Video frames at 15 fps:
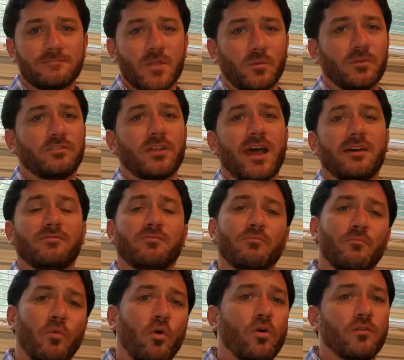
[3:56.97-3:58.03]
We should have
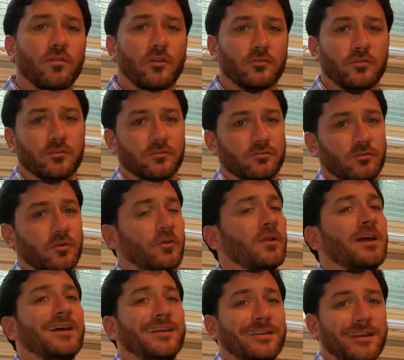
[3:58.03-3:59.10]
more local control,
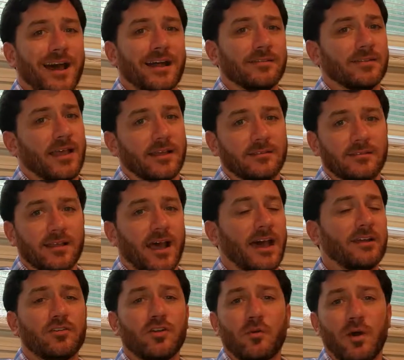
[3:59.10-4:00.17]
not less. I
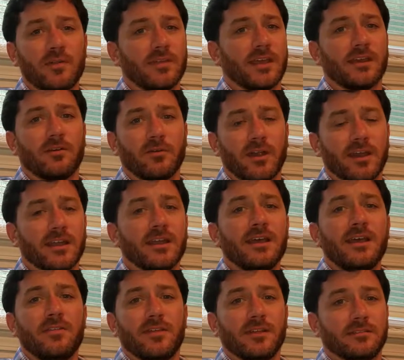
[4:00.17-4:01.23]
why the NRA
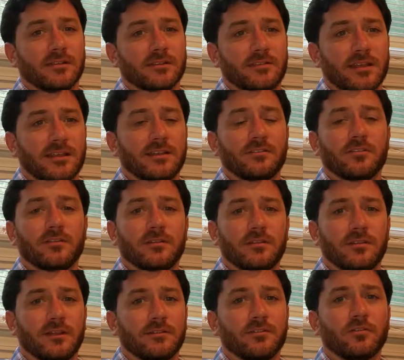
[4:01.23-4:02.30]
thinks that taking
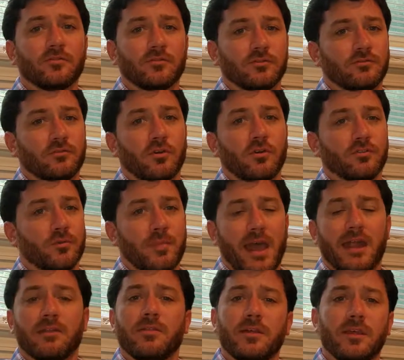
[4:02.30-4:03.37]
local control is a
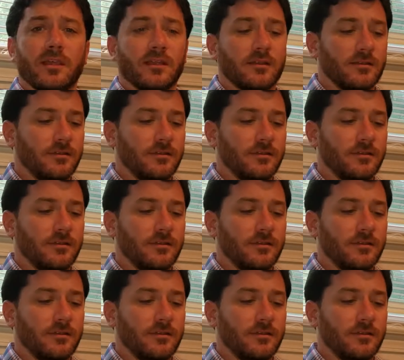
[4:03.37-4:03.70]
bad thing.